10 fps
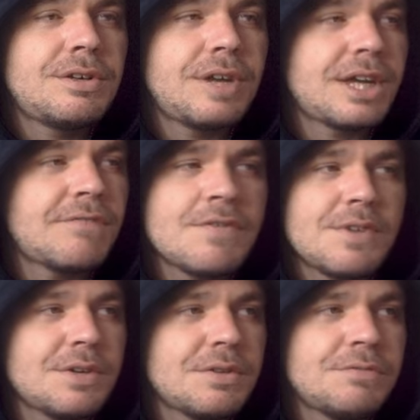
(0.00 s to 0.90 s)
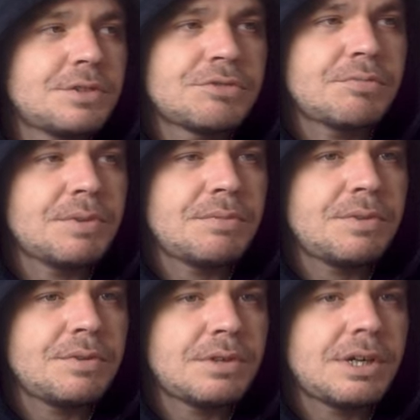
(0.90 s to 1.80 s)
Like everything I've watched from him,
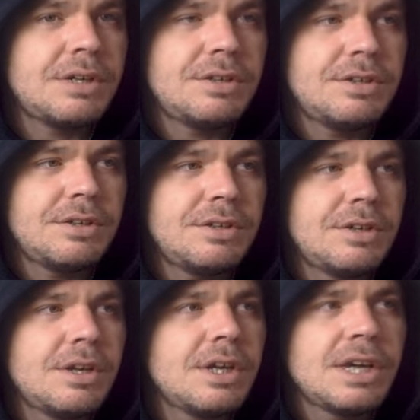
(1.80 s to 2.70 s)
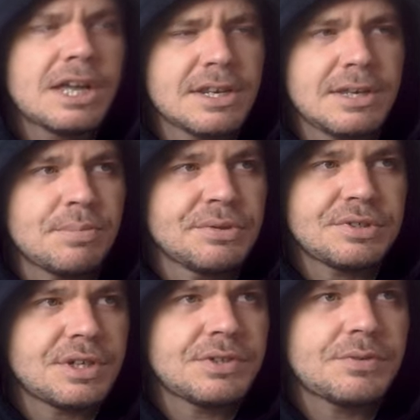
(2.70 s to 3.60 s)
you're like, and he
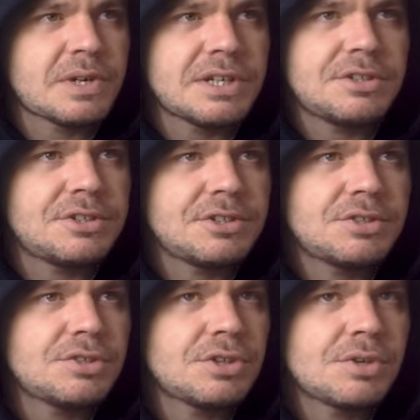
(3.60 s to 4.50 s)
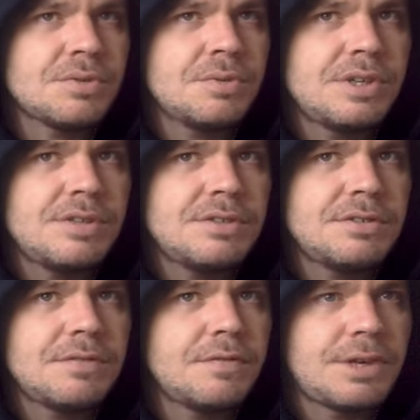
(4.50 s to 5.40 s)
puts it in a way that's just so easy
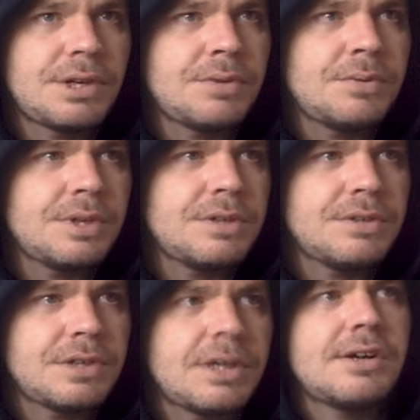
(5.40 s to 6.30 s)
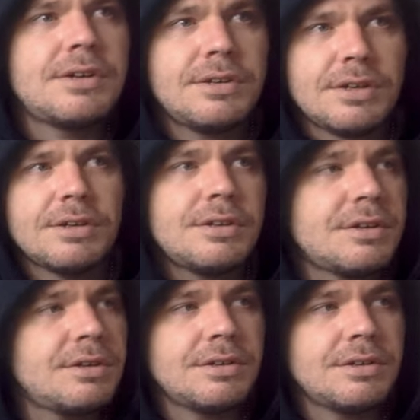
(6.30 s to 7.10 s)
to follow, and you're like, oh, yeah.